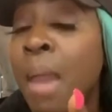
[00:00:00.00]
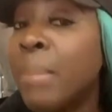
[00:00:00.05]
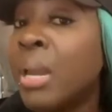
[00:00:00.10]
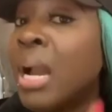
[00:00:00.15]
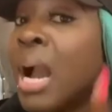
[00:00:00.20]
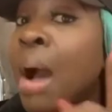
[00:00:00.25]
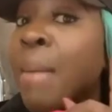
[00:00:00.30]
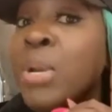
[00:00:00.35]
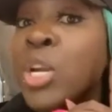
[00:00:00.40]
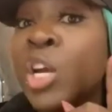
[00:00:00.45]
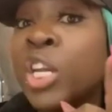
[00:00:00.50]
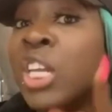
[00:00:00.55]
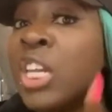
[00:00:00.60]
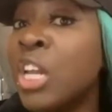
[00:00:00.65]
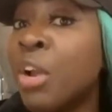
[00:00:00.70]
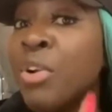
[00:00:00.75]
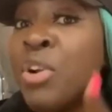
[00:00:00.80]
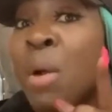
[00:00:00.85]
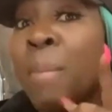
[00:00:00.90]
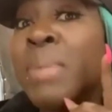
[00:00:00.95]
Because I don't
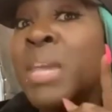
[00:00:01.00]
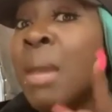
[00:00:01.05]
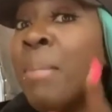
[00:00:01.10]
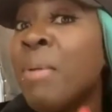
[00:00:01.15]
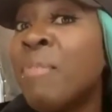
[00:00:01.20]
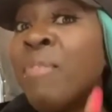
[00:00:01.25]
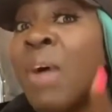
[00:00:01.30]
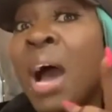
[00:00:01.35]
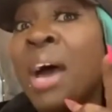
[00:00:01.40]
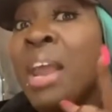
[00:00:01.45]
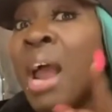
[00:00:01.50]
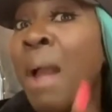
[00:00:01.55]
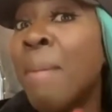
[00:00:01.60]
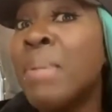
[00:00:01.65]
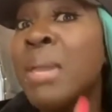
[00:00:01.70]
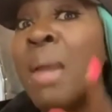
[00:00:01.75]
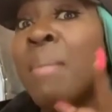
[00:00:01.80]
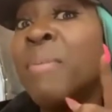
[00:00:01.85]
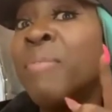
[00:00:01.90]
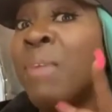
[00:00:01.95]
care, you know,
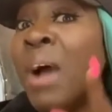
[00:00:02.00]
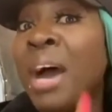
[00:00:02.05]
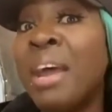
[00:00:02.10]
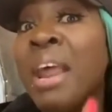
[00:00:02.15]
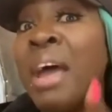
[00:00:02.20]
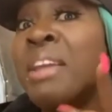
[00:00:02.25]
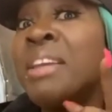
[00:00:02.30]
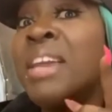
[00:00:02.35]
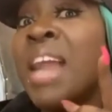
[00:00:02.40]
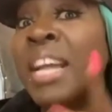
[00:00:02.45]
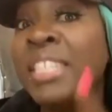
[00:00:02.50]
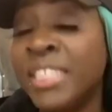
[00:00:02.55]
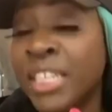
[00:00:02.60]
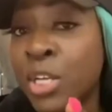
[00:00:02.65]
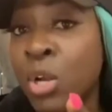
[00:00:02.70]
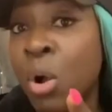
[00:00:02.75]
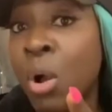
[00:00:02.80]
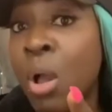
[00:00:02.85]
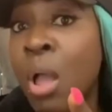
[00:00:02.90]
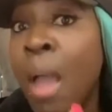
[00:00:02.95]
baby father, nothing,
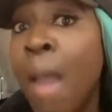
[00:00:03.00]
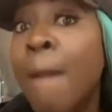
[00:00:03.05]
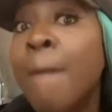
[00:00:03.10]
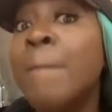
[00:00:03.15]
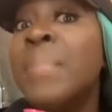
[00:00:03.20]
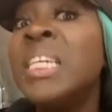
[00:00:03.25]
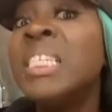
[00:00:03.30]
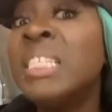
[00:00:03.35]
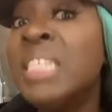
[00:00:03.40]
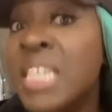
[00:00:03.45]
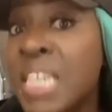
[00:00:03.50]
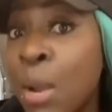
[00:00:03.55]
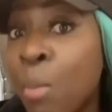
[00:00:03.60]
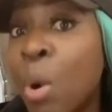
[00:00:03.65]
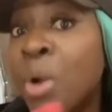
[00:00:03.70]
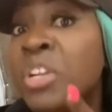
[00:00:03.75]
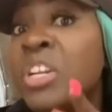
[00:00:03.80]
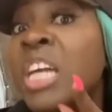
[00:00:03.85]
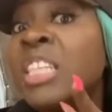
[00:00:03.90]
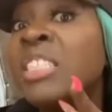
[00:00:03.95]
you know. I see him
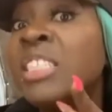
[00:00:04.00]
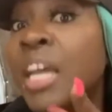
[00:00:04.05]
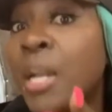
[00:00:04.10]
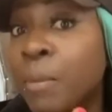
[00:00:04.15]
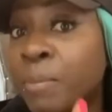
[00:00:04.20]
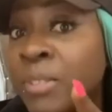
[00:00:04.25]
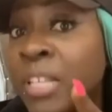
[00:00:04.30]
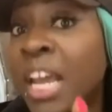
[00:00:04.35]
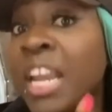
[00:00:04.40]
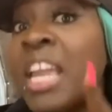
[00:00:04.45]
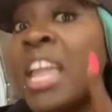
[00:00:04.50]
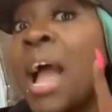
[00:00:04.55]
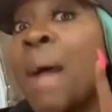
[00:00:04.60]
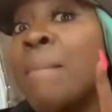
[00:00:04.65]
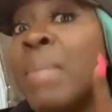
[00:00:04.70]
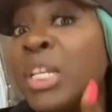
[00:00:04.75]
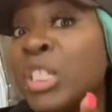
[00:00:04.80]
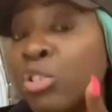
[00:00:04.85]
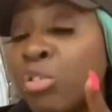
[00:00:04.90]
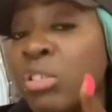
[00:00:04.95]
wanted to stand upside there and
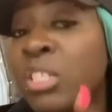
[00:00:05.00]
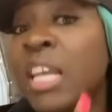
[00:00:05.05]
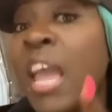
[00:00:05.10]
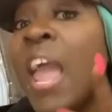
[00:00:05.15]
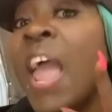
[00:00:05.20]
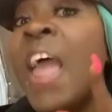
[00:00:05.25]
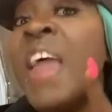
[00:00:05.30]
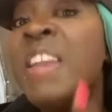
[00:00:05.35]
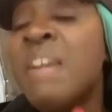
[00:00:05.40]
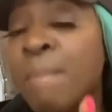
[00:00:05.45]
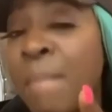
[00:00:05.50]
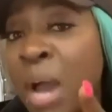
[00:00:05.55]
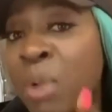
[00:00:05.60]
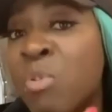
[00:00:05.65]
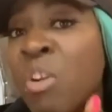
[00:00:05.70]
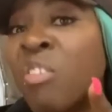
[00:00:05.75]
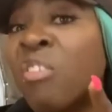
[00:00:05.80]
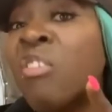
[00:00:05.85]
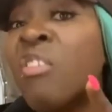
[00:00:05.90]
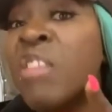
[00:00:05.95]
make sure, say, any man
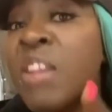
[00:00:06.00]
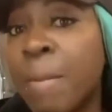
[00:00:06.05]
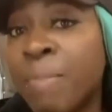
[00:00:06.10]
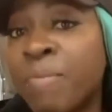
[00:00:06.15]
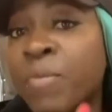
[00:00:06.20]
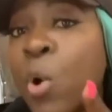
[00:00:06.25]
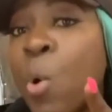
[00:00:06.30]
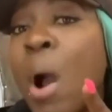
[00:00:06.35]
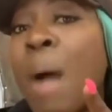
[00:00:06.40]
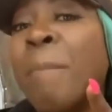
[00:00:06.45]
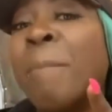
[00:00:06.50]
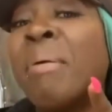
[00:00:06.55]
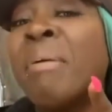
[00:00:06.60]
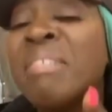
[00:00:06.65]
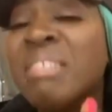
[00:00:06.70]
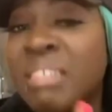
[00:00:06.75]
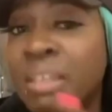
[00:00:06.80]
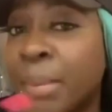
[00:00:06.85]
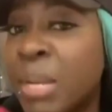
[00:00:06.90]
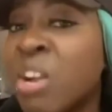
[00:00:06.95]
will rape for go to
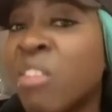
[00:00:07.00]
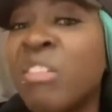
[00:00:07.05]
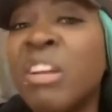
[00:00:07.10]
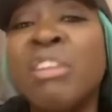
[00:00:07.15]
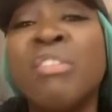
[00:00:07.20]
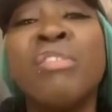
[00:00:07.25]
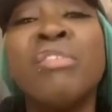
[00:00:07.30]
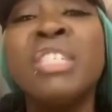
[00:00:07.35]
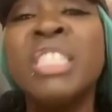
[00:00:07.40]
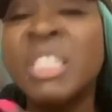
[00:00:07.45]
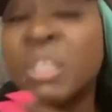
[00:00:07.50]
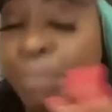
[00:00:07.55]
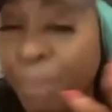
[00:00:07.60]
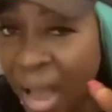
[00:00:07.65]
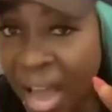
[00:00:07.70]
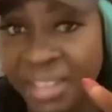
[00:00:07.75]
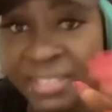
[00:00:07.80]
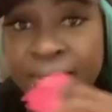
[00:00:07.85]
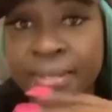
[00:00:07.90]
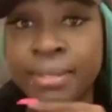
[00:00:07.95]
prison, I don't really
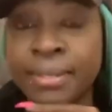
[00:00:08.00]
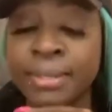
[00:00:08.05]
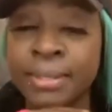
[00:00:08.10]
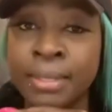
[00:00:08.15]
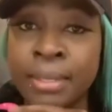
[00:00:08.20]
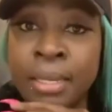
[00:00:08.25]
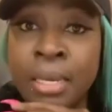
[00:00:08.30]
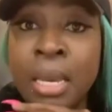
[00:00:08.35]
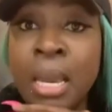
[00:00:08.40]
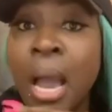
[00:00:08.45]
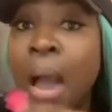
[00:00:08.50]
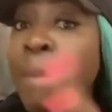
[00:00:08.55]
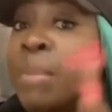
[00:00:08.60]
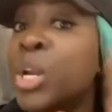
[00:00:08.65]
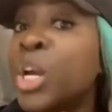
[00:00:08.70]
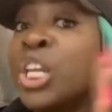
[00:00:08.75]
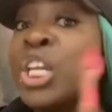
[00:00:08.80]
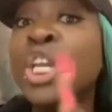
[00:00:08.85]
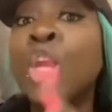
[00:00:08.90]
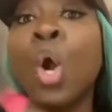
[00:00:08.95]
response. I
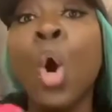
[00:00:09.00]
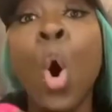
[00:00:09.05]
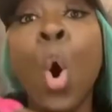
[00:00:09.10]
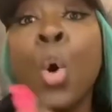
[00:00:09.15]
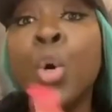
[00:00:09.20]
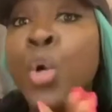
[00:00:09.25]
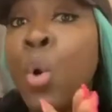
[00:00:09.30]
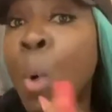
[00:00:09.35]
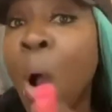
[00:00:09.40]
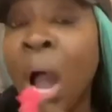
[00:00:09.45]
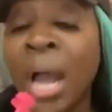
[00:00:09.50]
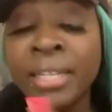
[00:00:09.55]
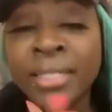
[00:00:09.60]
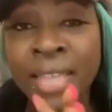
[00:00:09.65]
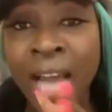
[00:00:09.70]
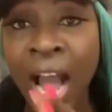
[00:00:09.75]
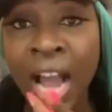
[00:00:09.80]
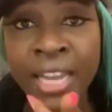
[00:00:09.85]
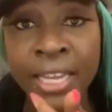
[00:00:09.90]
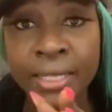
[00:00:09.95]
don't care how no one
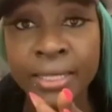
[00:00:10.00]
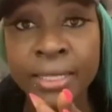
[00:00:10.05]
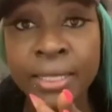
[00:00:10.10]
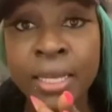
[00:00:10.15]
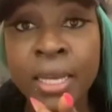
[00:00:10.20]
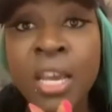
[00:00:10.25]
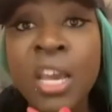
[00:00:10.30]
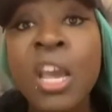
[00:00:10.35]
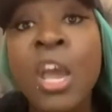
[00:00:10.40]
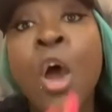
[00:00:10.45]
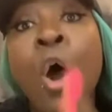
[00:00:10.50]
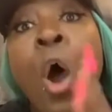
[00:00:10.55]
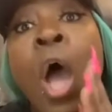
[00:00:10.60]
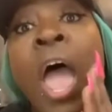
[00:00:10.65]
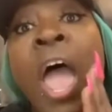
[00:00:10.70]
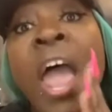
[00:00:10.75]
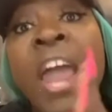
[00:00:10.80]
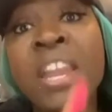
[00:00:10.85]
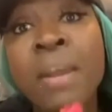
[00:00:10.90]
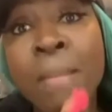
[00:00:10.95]
talk it.
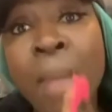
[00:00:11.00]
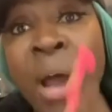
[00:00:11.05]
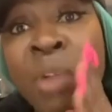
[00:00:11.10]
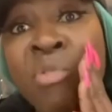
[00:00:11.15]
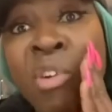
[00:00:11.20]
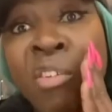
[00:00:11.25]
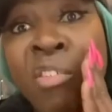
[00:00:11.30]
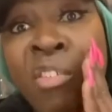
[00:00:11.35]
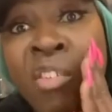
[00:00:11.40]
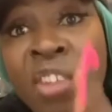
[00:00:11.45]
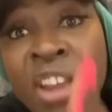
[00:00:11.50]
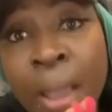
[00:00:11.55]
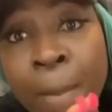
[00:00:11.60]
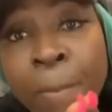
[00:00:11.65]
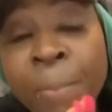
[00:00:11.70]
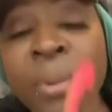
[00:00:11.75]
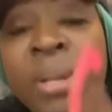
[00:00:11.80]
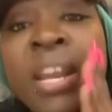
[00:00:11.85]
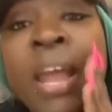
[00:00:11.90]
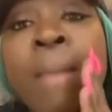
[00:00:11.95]
Any man will rape,
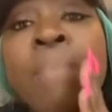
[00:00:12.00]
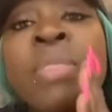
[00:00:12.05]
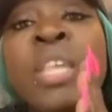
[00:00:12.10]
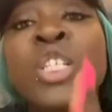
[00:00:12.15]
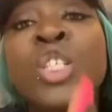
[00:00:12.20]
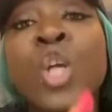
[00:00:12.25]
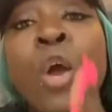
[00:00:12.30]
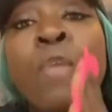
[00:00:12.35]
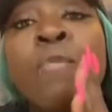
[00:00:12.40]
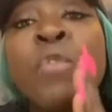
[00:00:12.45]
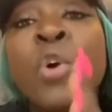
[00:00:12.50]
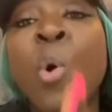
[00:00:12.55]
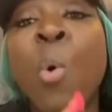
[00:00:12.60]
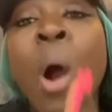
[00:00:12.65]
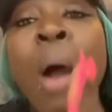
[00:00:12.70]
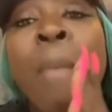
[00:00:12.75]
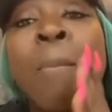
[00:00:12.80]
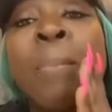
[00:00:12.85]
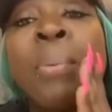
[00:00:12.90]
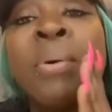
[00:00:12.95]
them deserve to
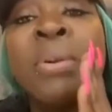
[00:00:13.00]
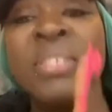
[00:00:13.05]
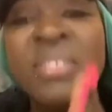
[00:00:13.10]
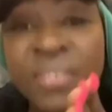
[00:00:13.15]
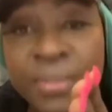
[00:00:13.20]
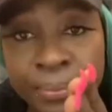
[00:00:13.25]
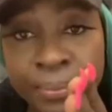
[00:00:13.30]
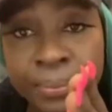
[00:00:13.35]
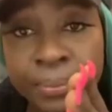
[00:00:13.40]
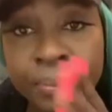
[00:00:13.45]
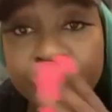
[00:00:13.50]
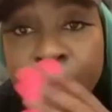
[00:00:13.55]
go to prison.